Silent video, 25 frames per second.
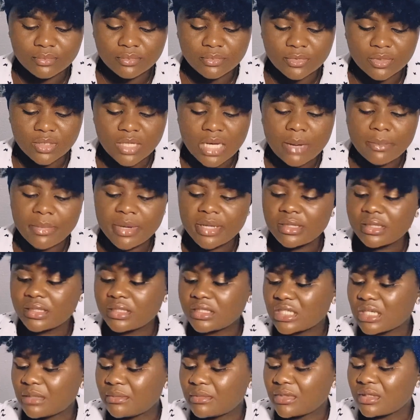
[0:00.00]
Yeah, made in
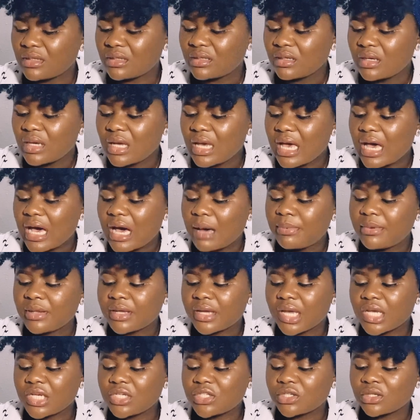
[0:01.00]
Germany.
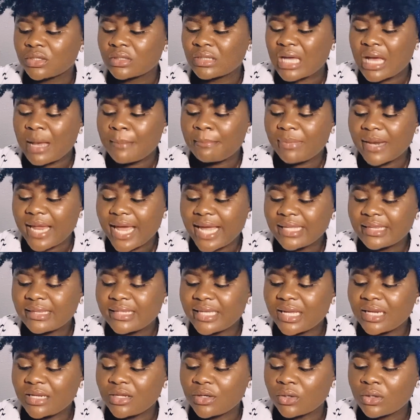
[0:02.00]
Application: apply
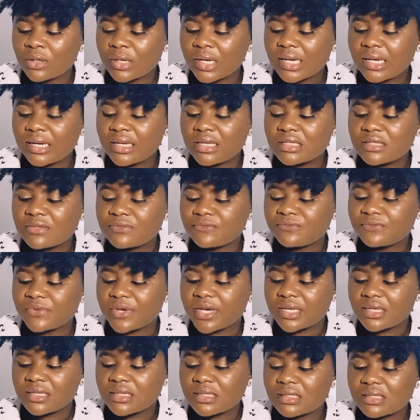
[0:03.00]
daily on clean
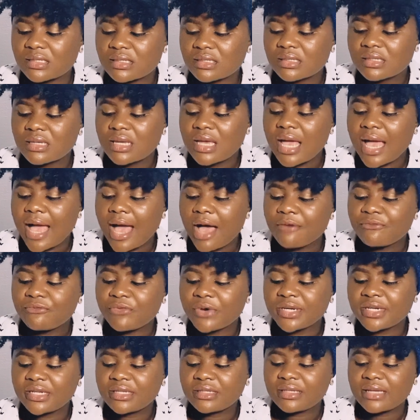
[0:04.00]
face,
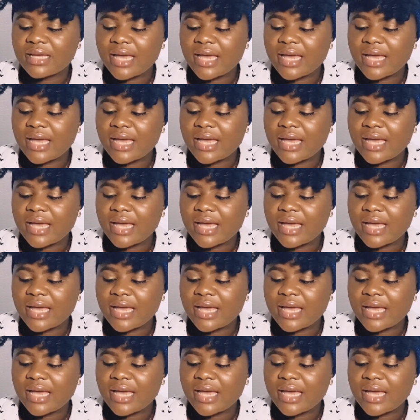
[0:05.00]
avoiding the